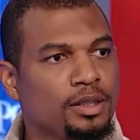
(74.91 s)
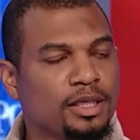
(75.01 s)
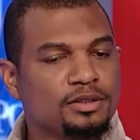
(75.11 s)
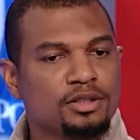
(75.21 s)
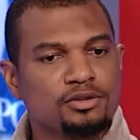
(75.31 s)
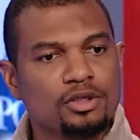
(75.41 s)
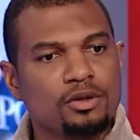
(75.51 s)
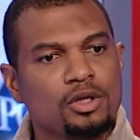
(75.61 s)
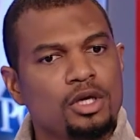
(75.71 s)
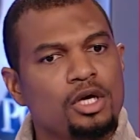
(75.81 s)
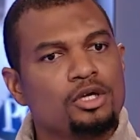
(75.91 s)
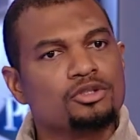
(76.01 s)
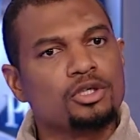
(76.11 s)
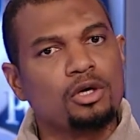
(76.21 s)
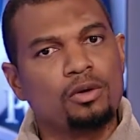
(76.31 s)
How many people you employ?
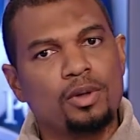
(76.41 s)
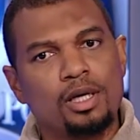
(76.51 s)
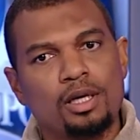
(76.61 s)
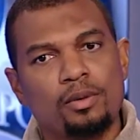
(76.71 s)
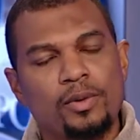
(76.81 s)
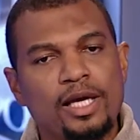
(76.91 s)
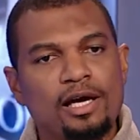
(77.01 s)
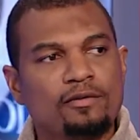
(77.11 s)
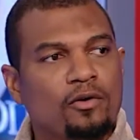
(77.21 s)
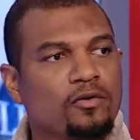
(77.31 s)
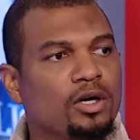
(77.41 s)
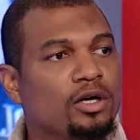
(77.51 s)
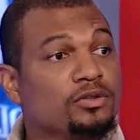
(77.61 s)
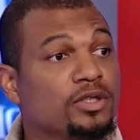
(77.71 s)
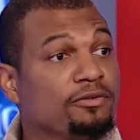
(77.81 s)
So we have over
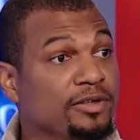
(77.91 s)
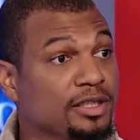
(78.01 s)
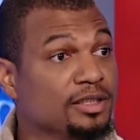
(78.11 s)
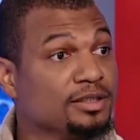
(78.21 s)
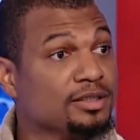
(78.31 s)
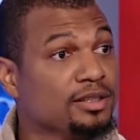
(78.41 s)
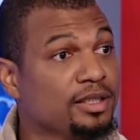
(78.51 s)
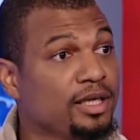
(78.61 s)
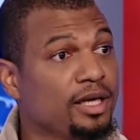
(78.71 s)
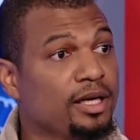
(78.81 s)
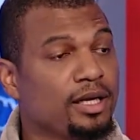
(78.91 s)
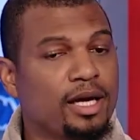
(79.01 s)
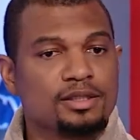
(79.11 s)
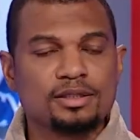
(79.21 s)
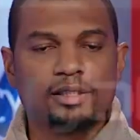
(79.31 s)
100 affiliates, and
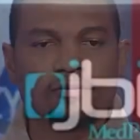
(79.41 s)
actually